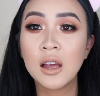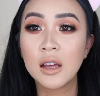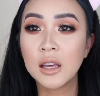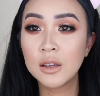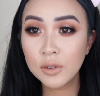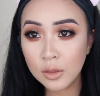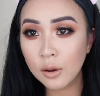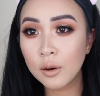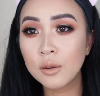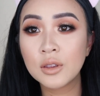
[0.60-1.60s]
Hey guys,
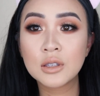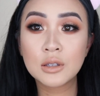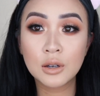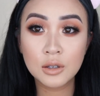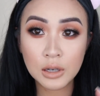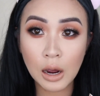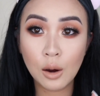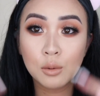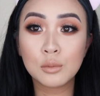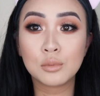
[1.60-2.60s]
welcome to my channel.
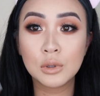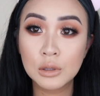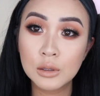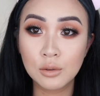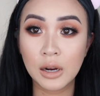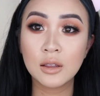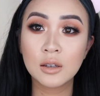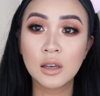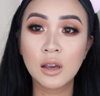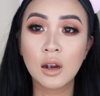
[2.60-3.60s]
I'm Christina,
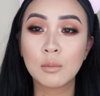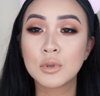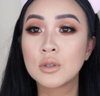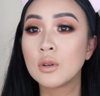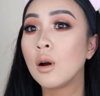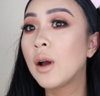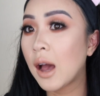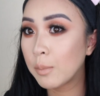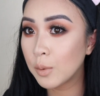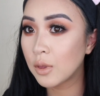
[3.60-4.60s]
and for today's video I
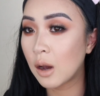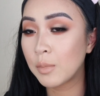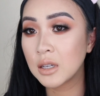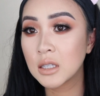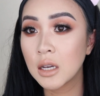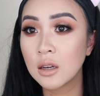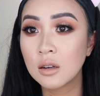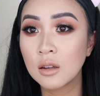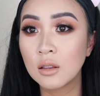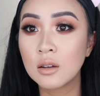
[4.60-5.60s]
totally forgot to
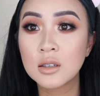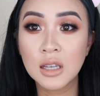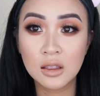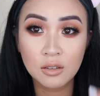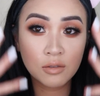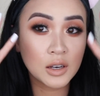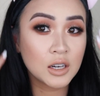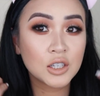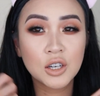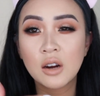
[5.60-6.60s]
film an intro,
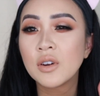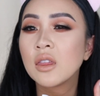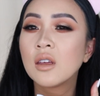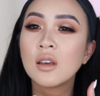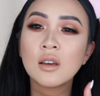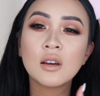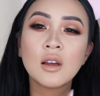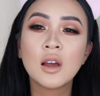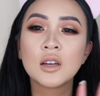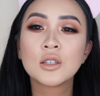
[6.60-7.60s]
and so that's why you see me doing
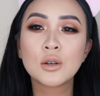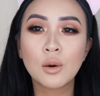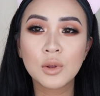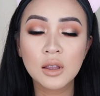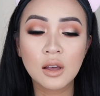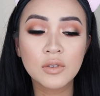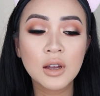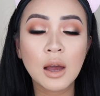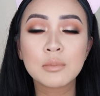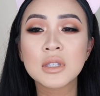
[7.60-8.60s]
a voiceover
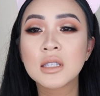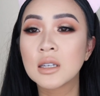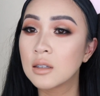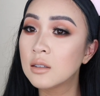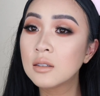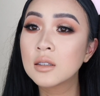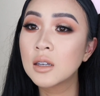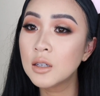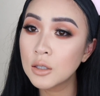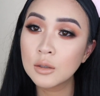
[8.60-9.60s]
over some extra footage
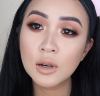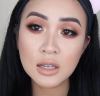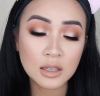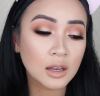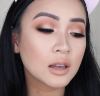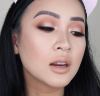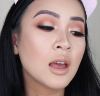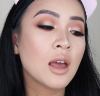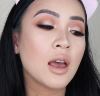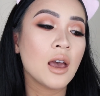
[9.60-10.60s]
that I have. I
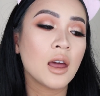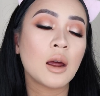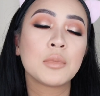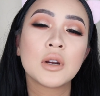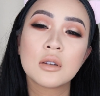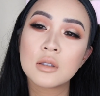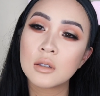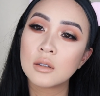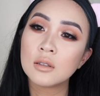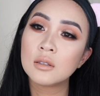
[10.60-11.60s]
know that looks
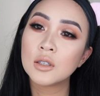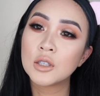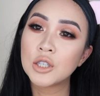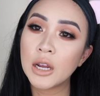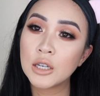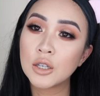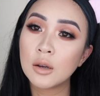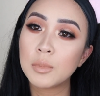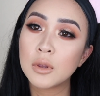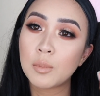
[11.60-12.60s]
totally weird, but
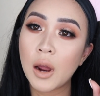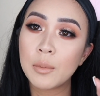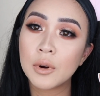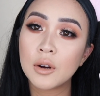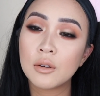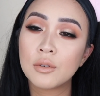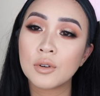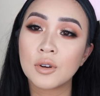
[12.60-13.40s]
I thought it'd be even